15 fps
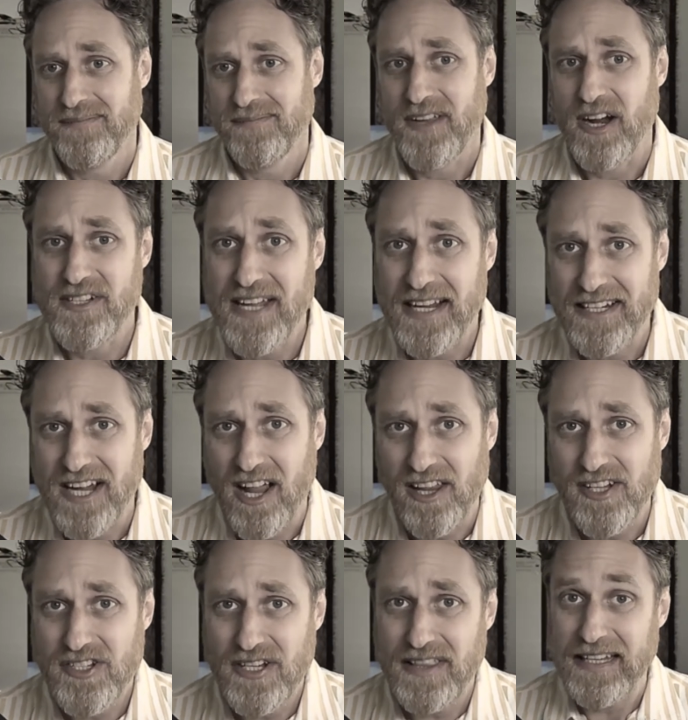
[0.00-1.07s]
Our
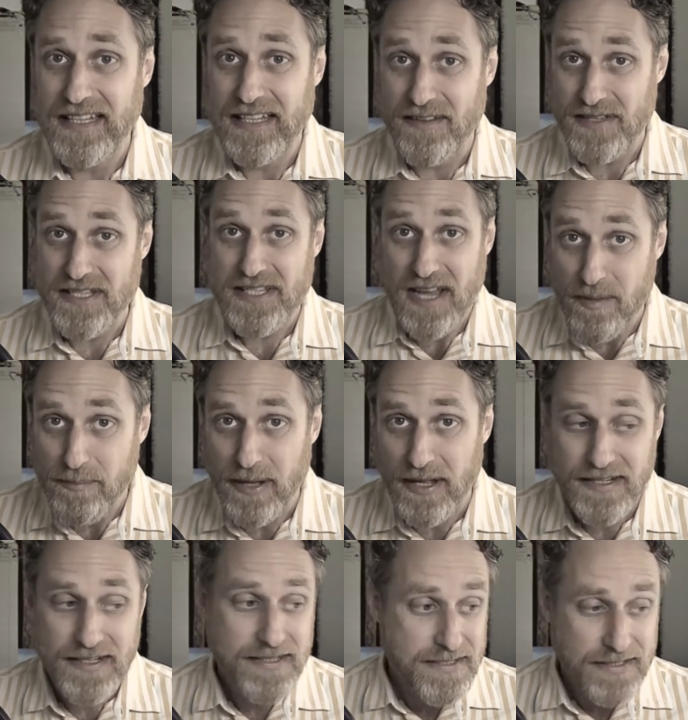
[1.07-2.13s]
technology that gives us
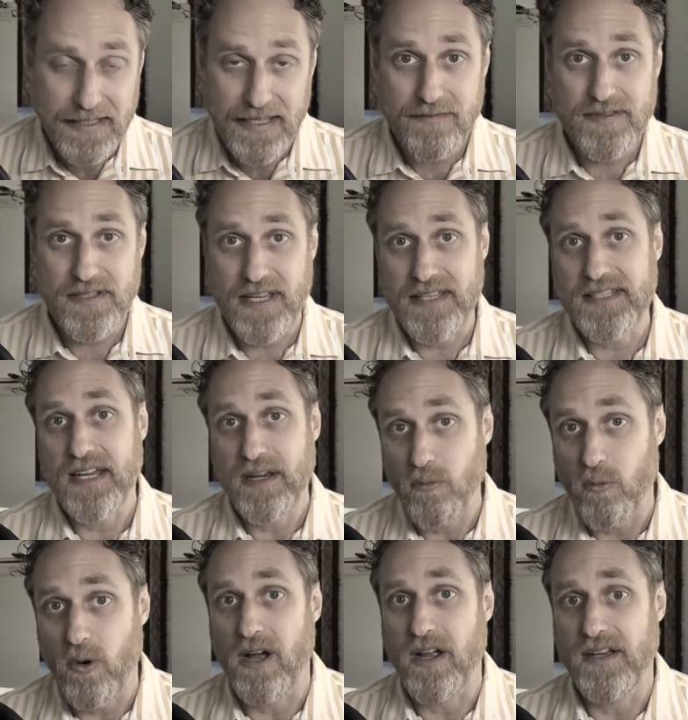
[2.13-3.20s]
abundance leaves us in
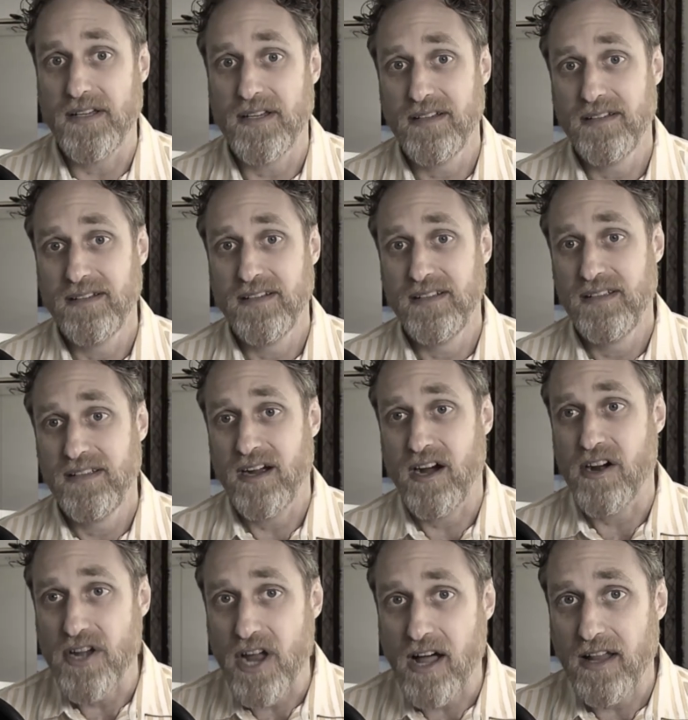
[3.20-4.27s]
want.
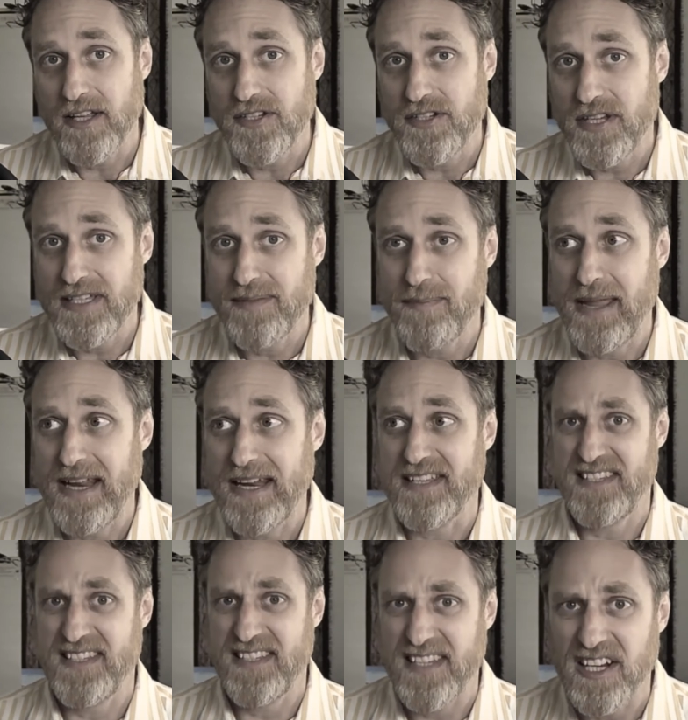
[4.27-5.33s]
Our knowledge has made us
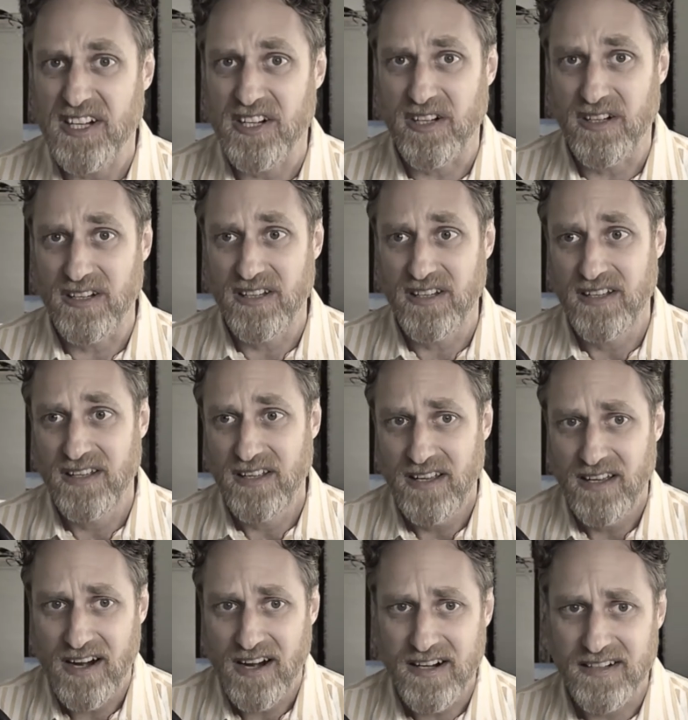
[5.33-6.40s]
cynical,
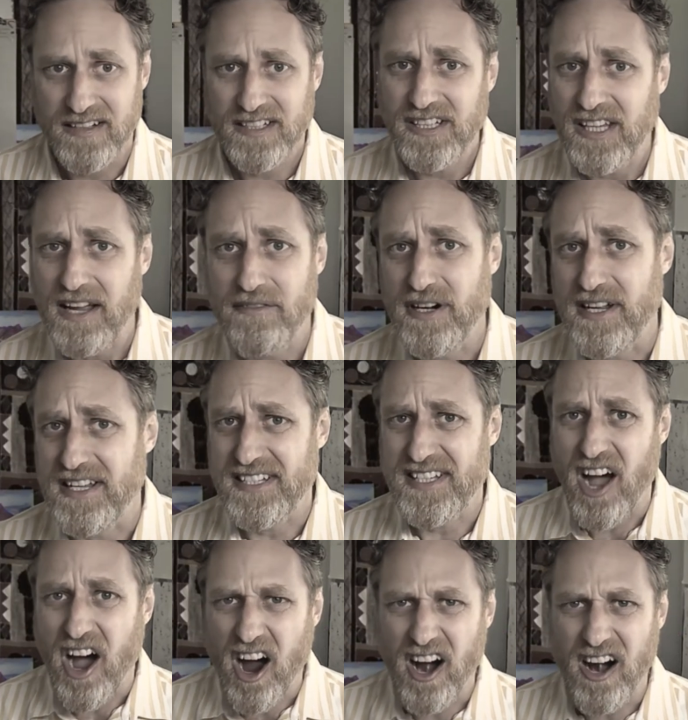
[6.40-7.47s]
our cleverness
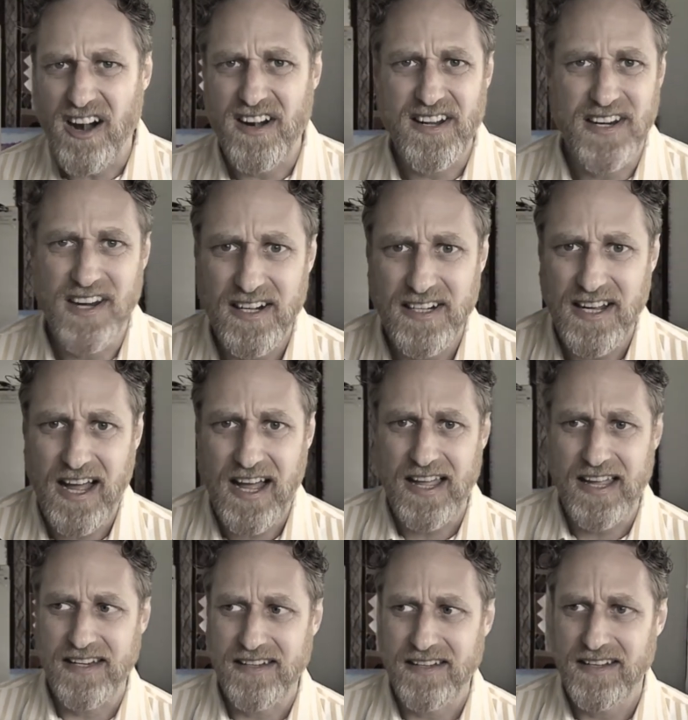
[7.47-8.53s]
hard and
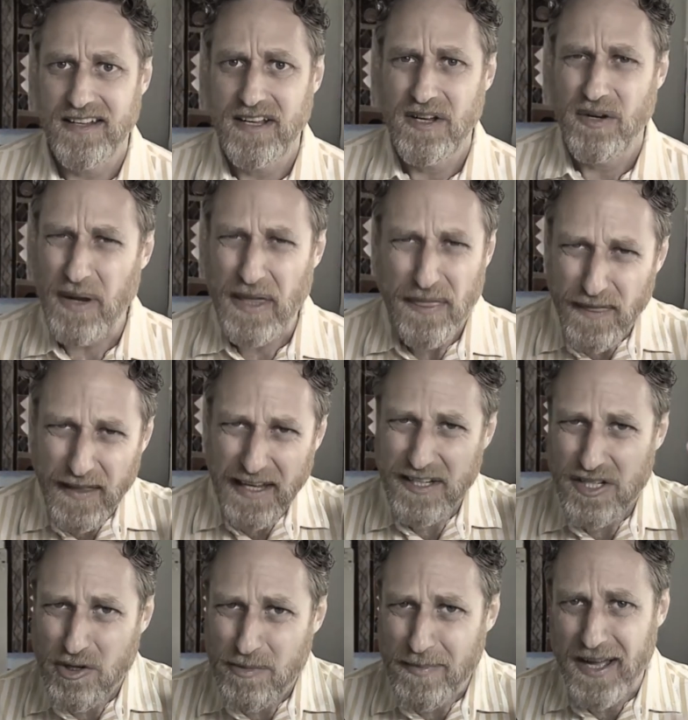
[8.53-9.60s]
unkind. We think
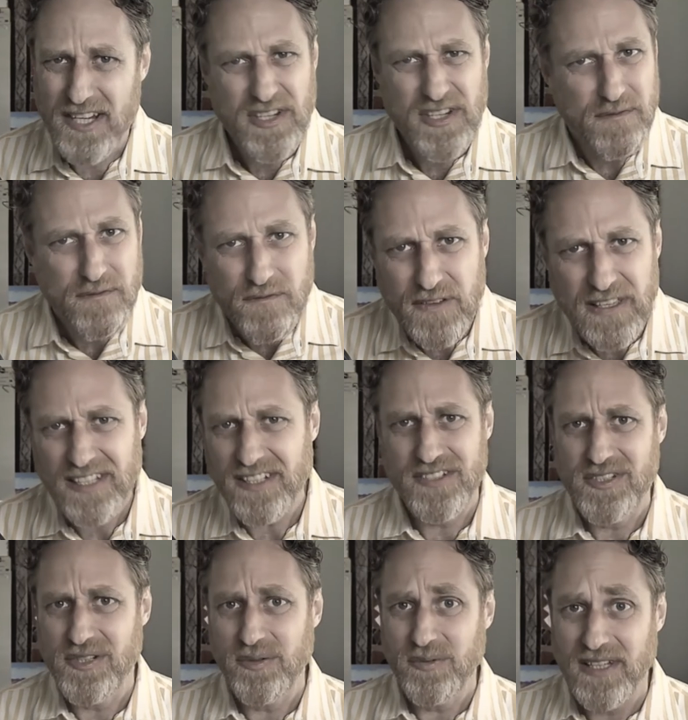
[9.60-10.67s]
too much and feel
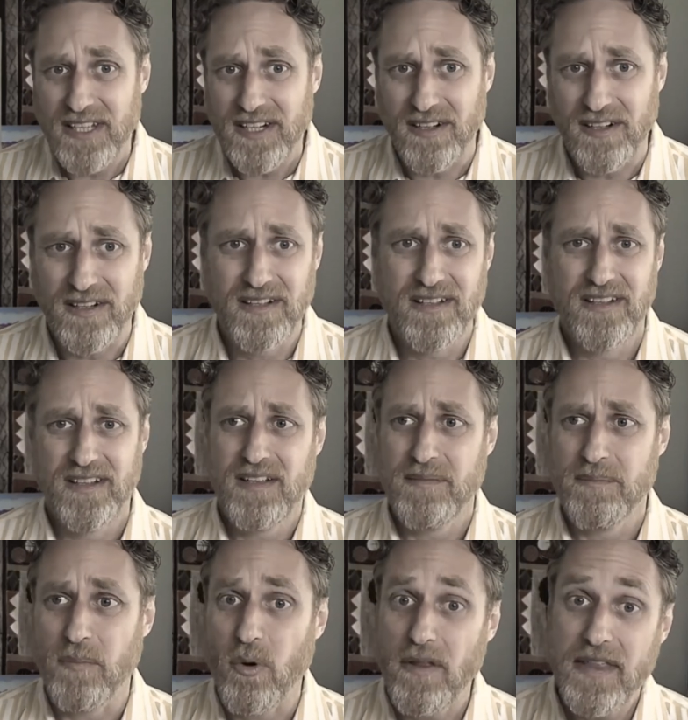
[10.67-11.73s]
too little.
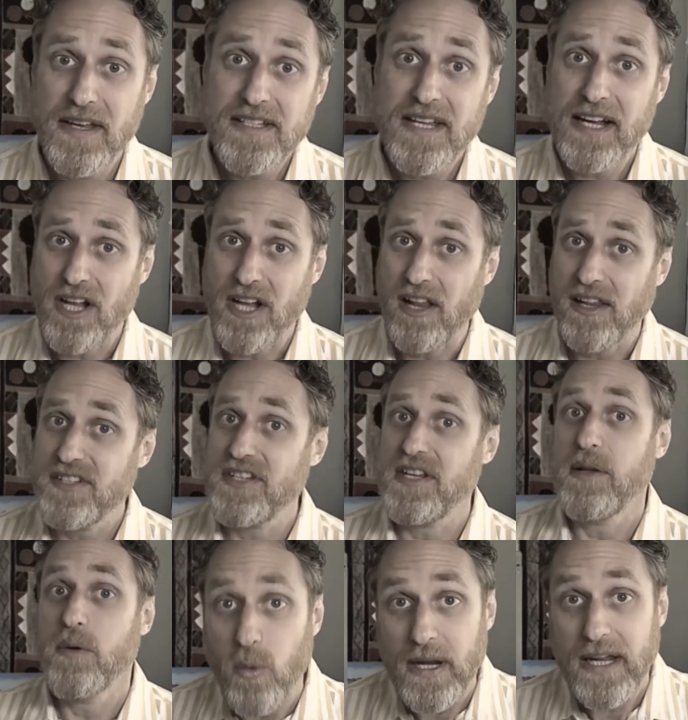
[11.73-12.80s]
More than
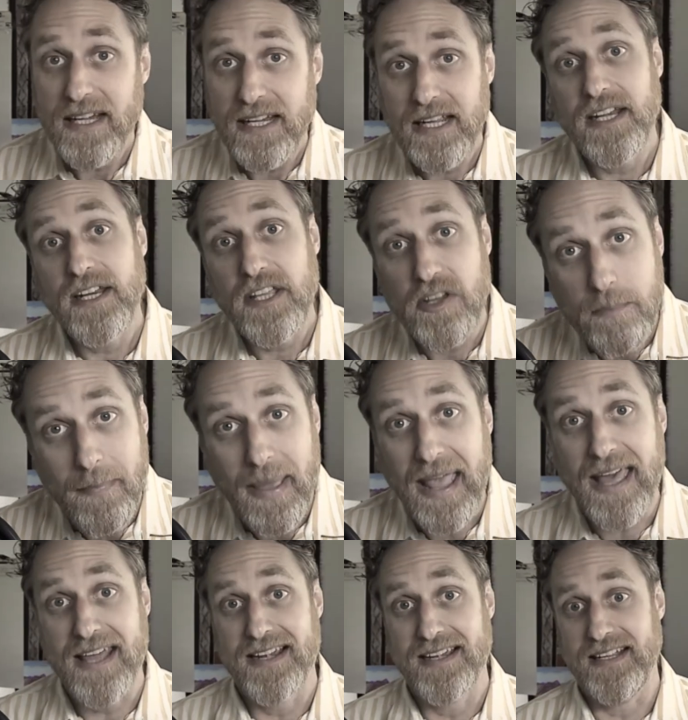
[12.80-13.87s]
technology, we need
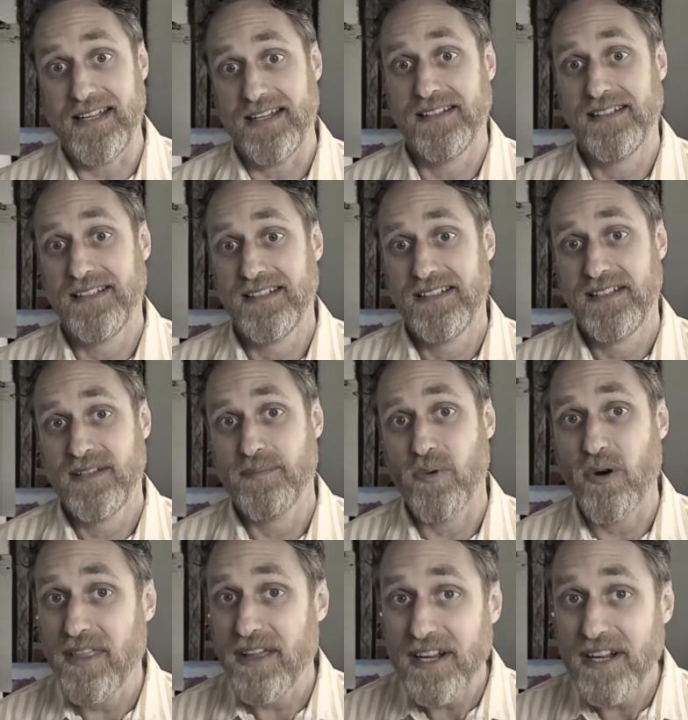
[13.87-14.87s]
humanity. More than